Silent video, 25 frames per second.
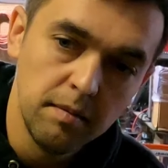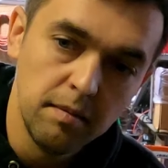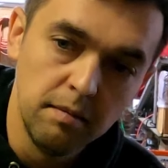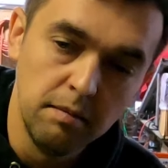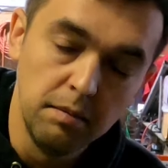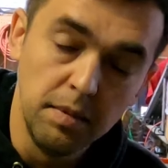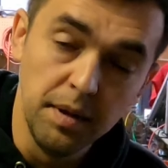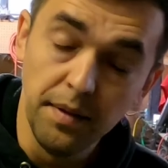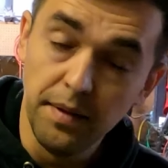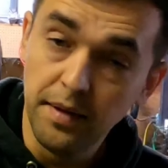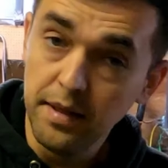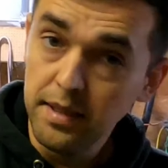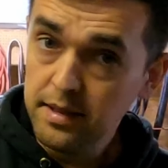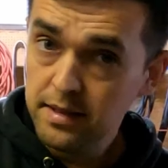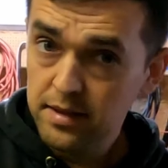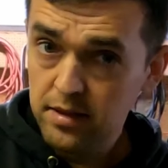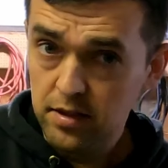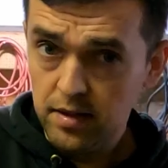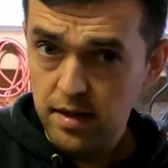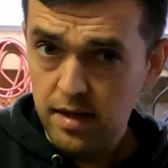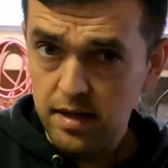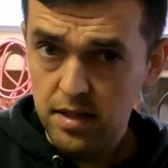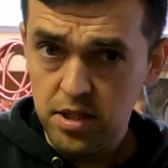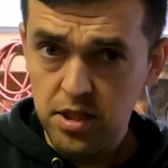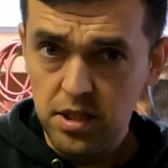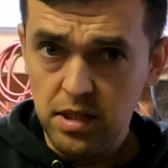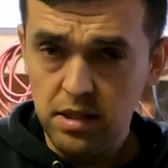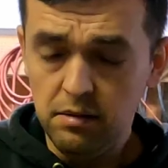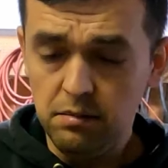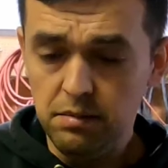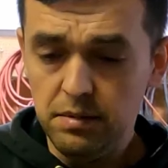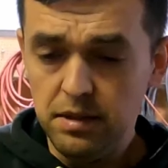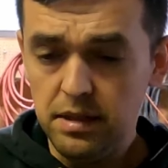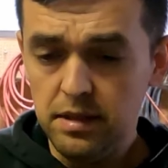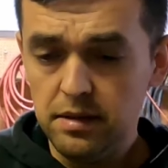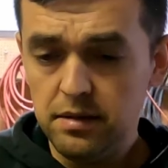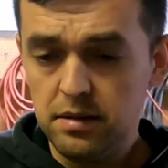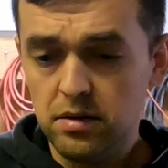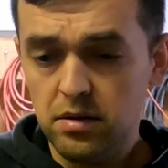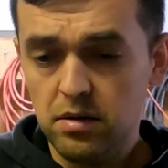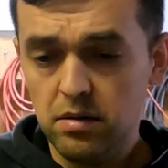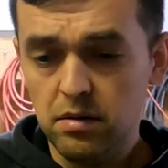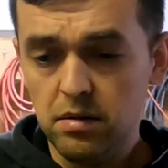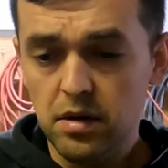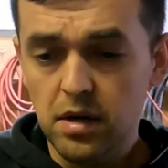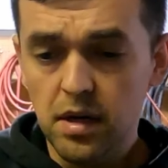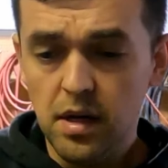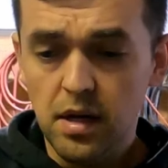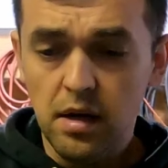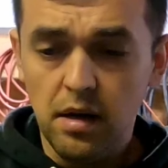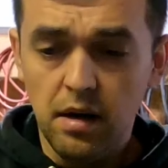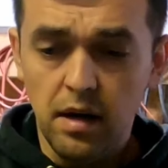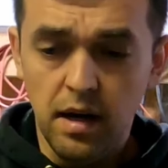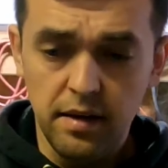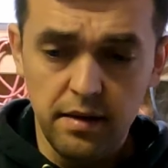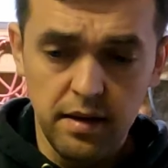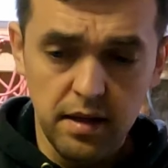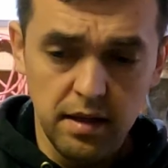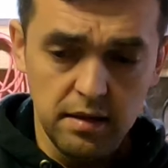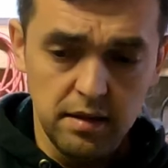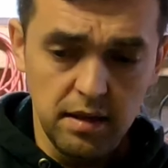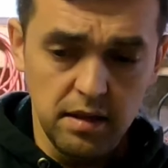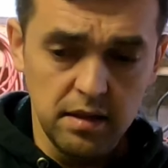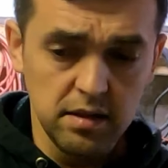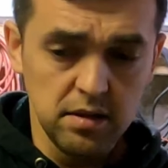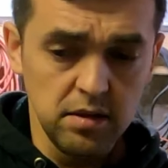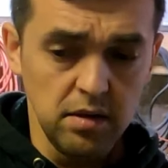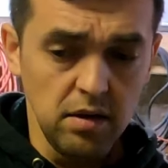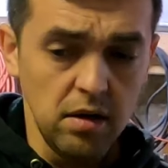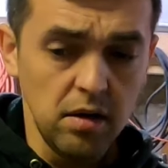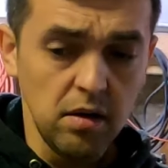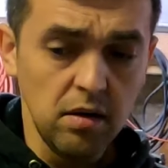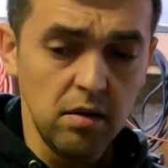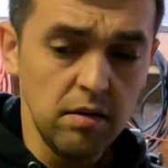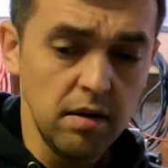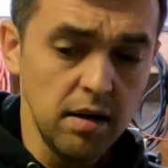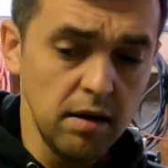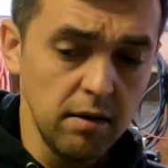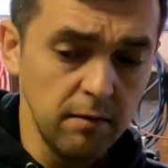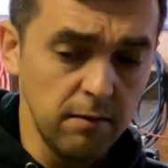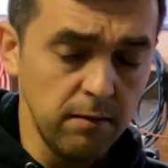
But these are not cheap. These are, I think they start around